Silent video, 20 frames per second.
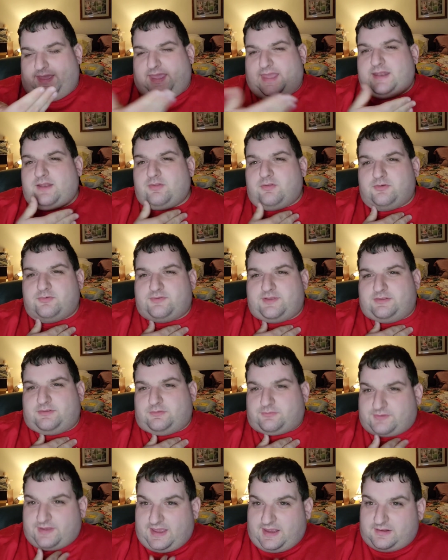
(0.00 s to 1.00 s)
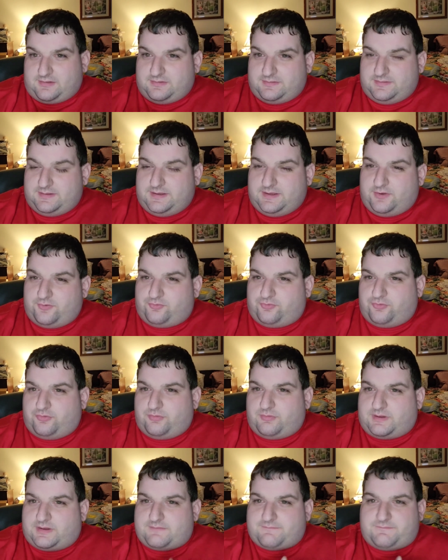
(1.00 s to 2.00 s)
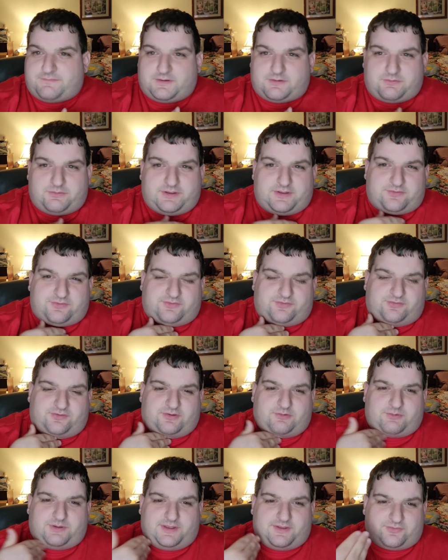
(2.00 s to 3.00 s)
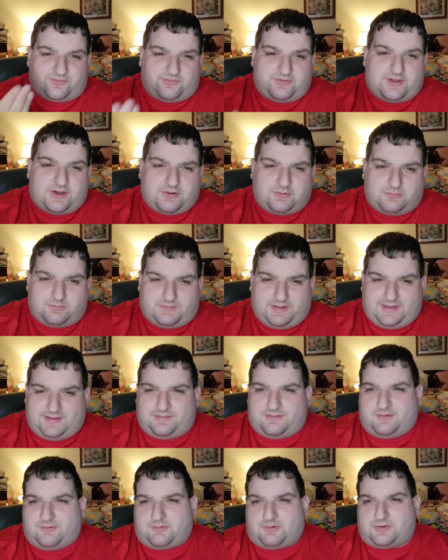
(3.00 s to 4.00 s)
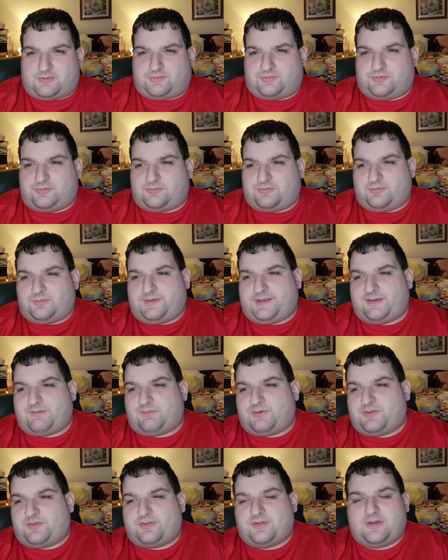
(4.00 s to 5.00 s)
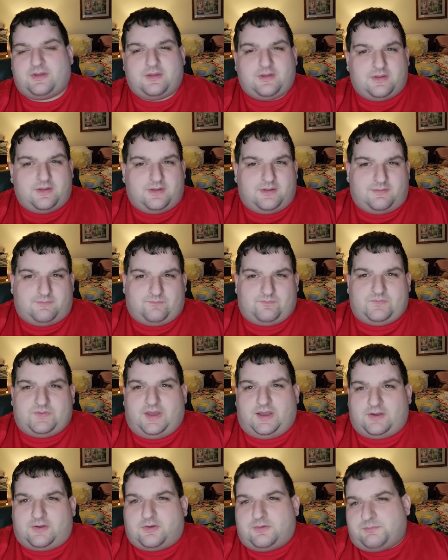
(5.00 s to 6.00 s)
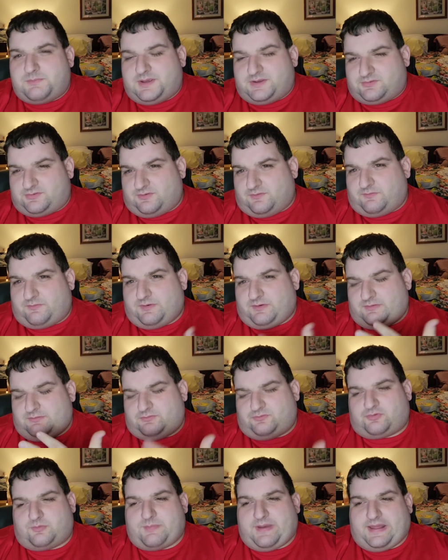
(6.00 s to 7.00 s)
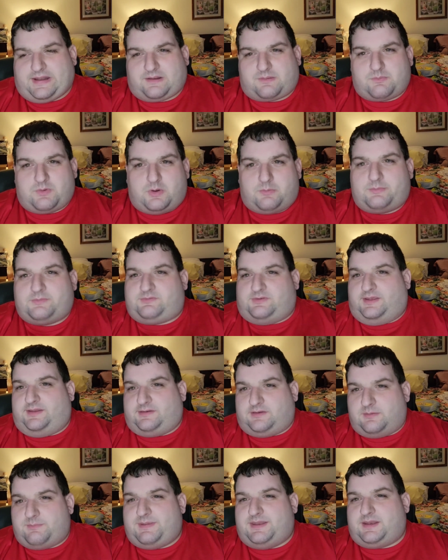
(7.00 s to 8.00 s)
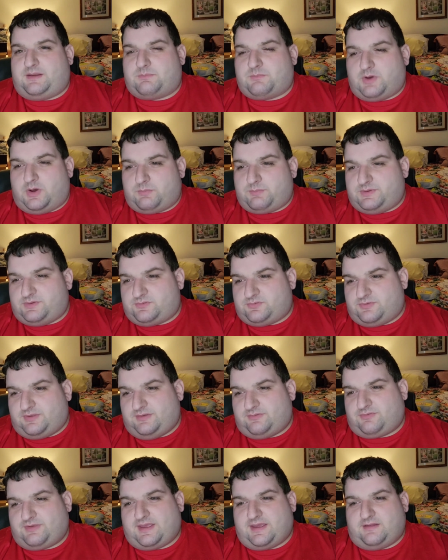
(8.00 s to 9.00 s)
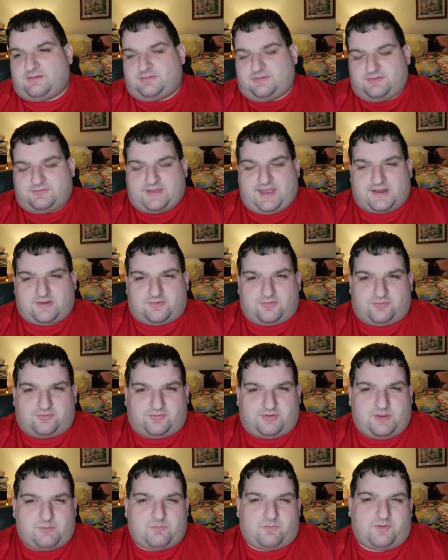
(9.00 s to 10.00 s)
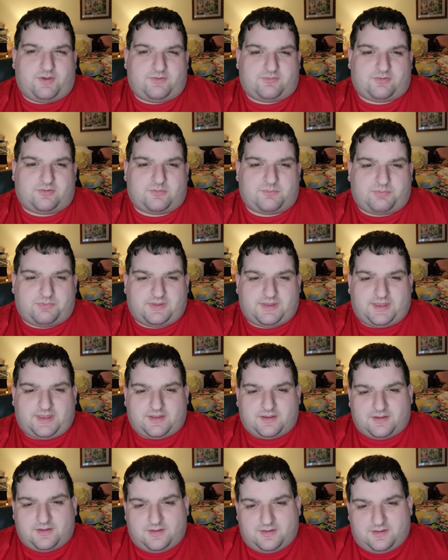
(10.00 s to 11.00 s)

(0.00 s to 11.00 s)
and it looks like they're tackling the issue on a very serious note, and they're also doing it with a good mix of dramatic moments and comedic moments. These these actors seem reasonably